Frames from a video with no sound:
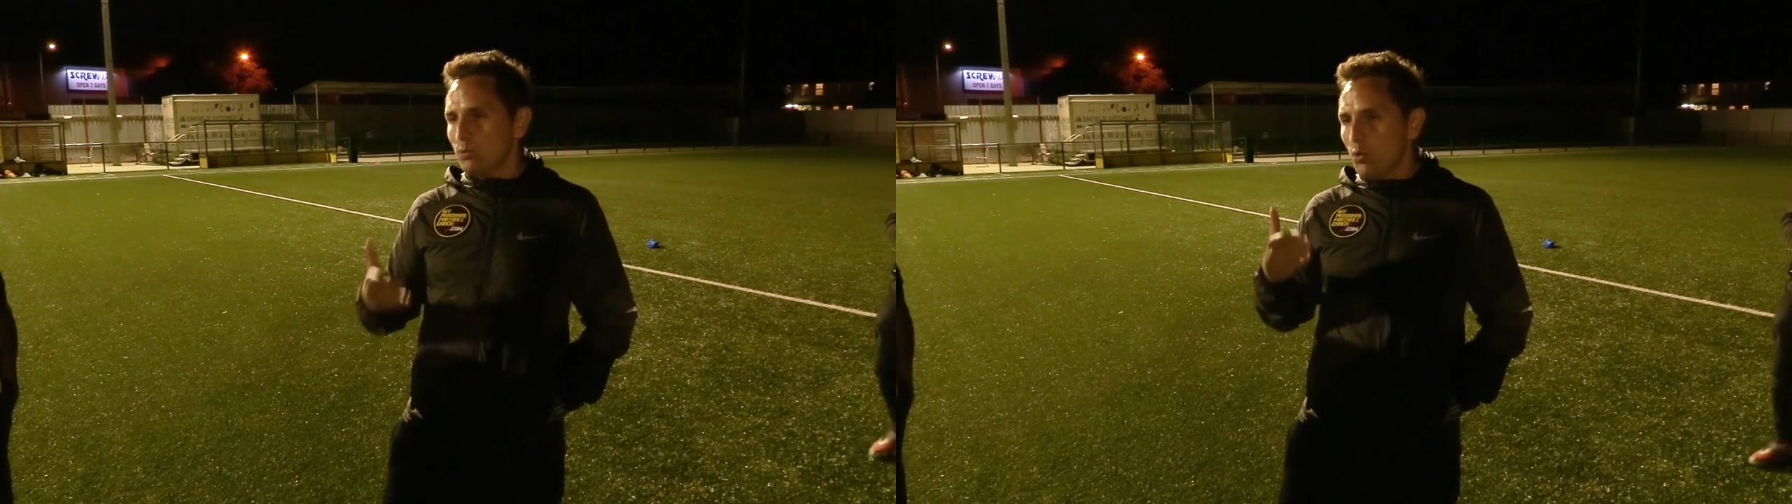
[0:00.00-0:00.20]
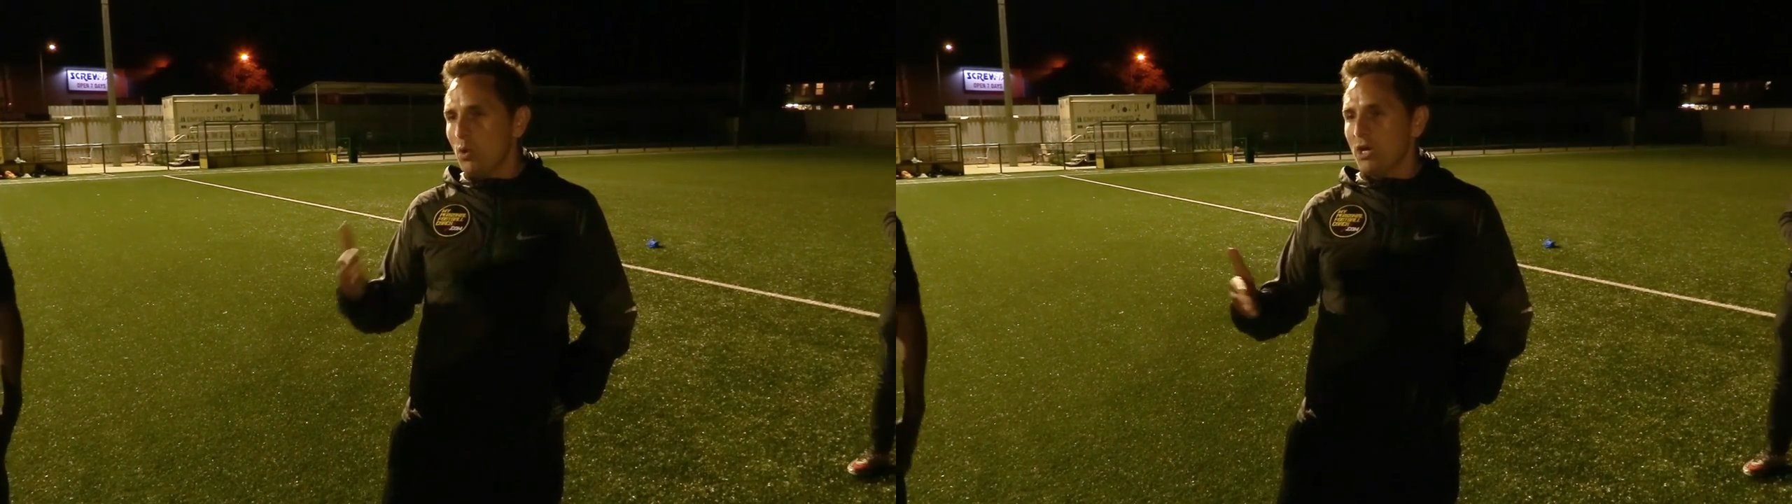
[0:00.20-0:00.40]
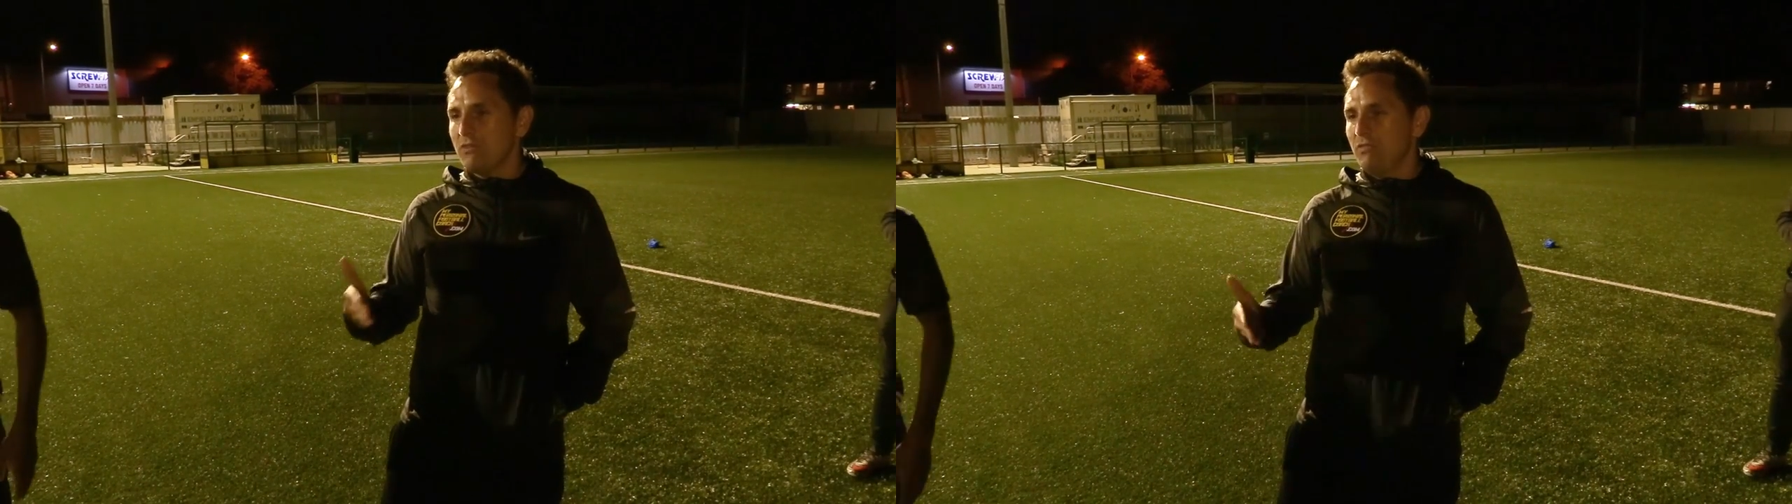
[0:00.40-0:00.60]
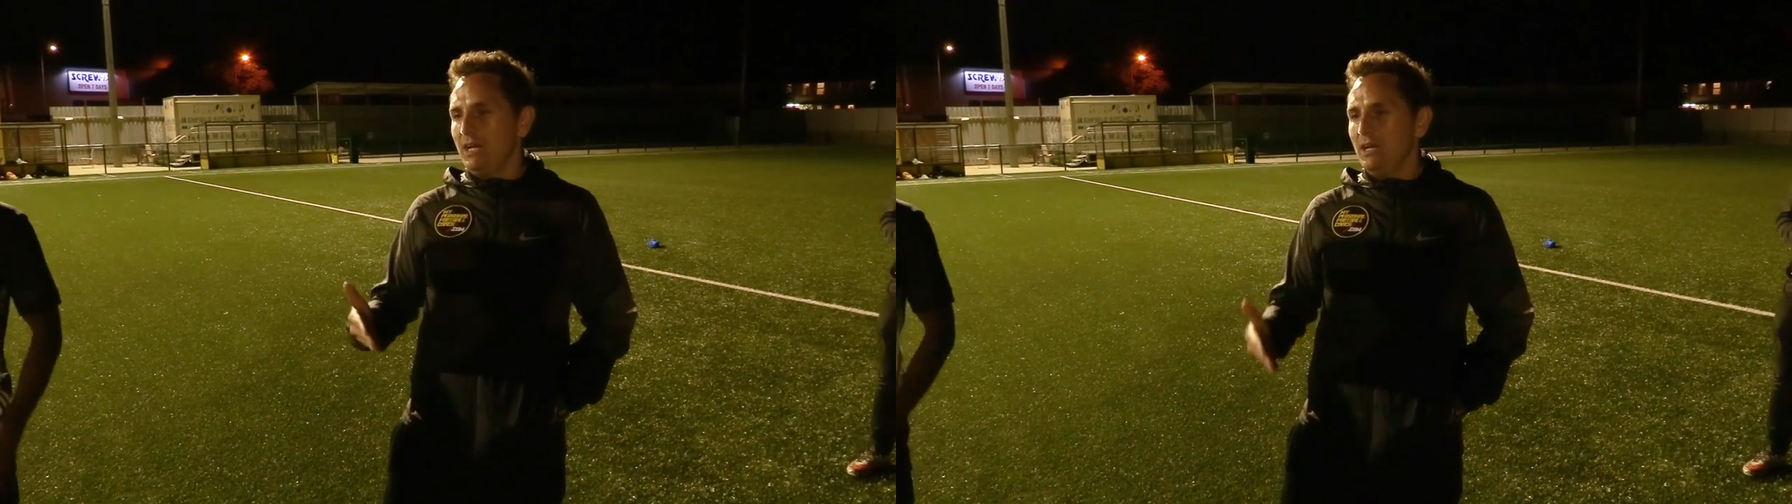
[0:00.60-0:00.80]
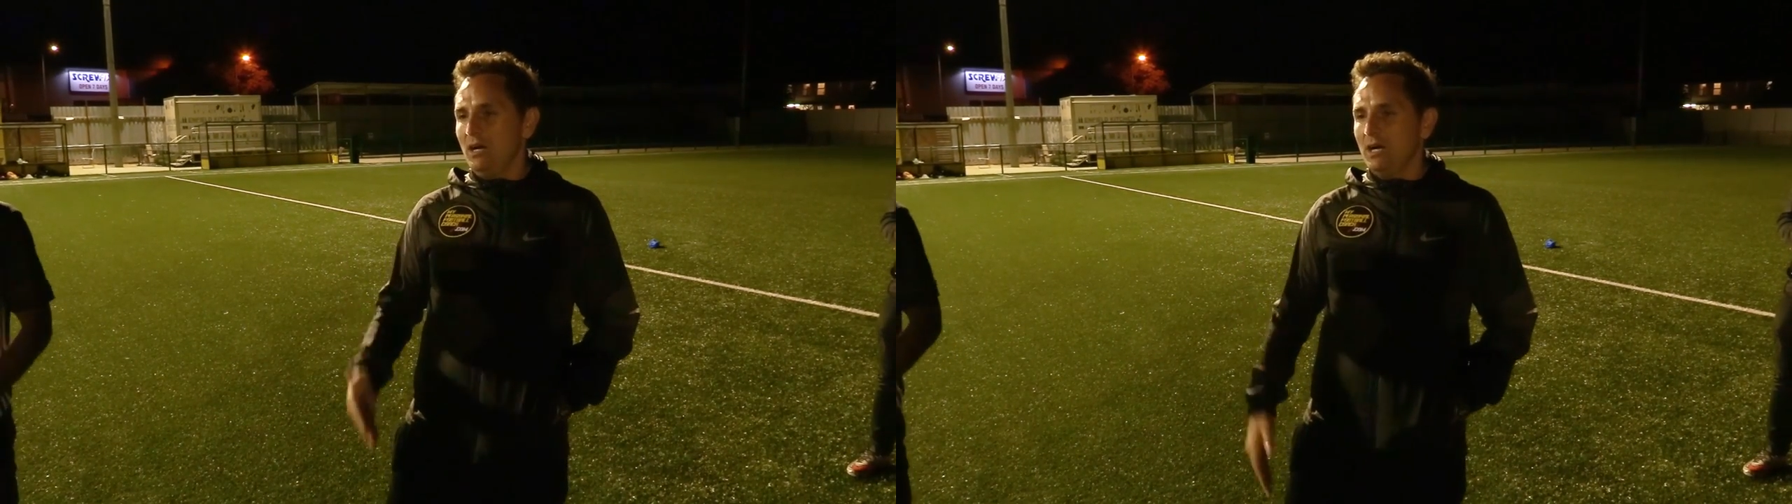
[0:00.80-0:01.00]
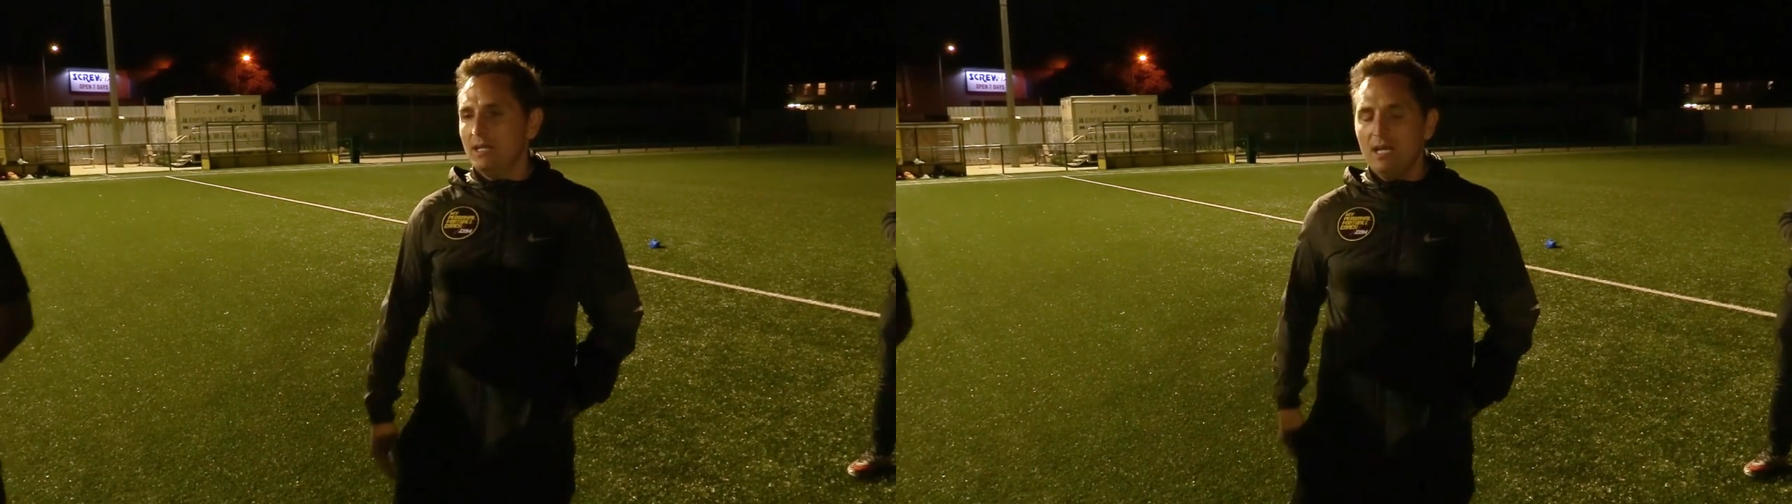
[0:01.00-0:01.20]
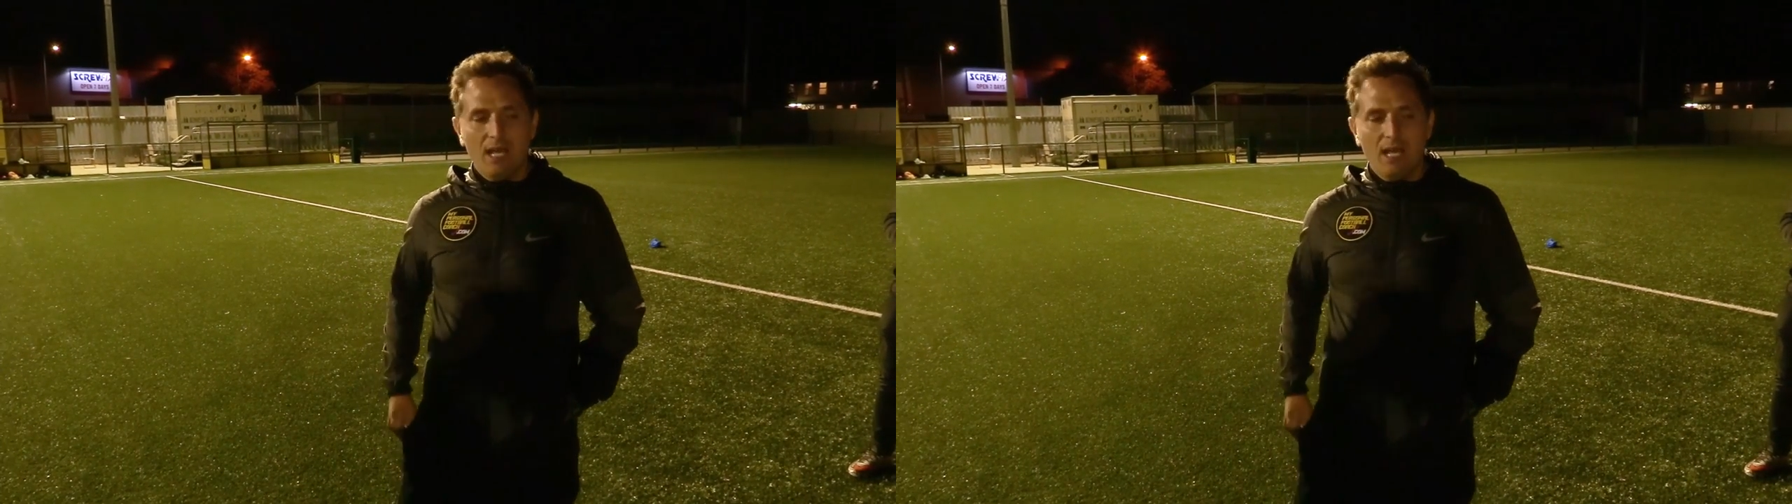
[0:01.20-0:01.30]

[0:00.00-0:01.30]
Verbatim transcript: We're all working really hard